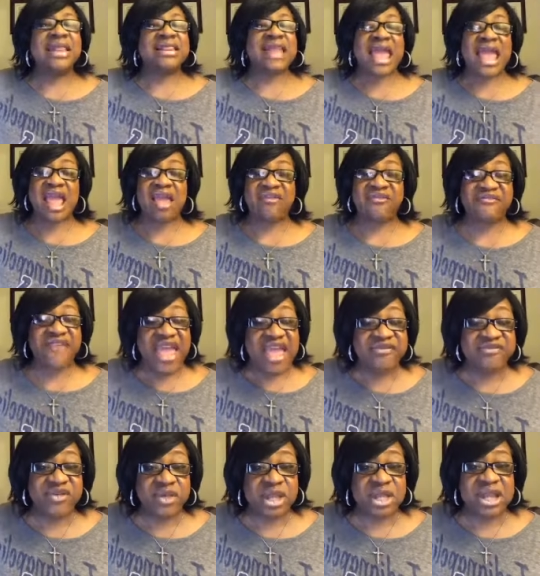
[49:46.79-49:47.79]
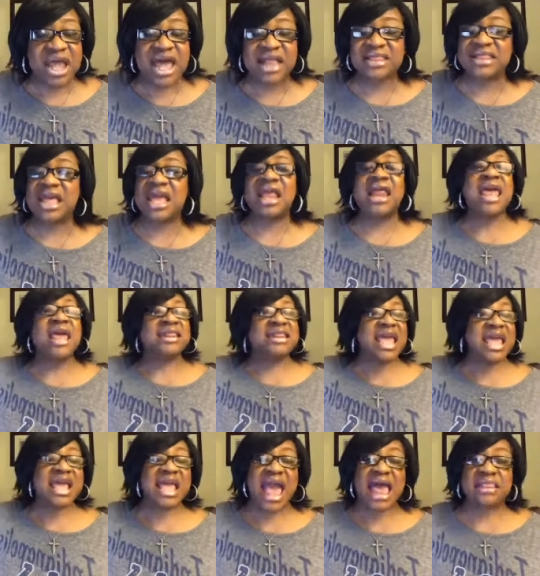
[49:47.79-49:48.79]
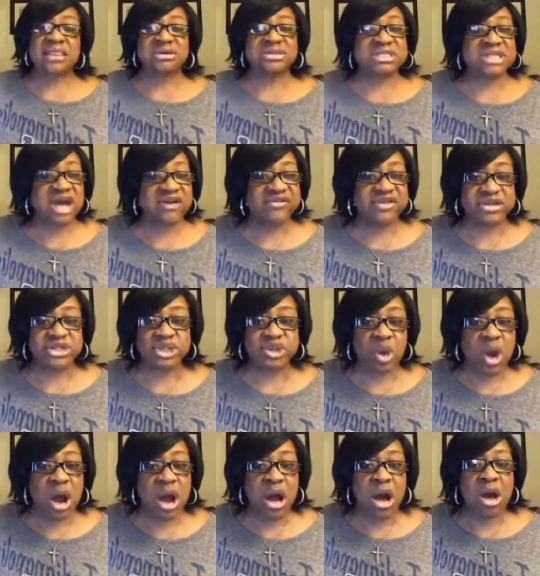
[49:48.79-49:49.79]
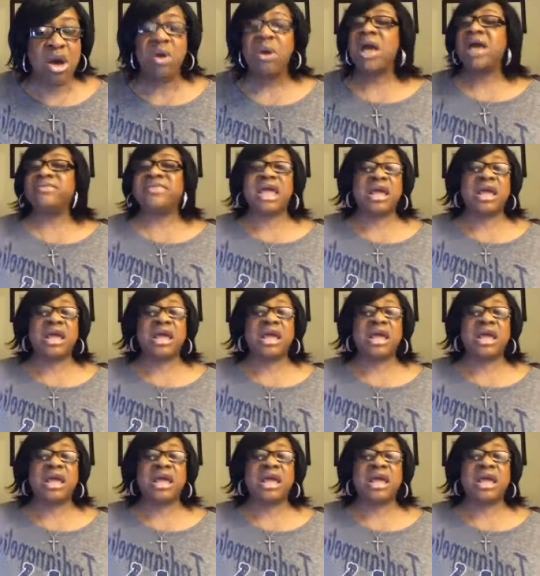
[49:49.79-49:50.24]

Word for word: They ain't faithful to nothing. They ain't got no self-control.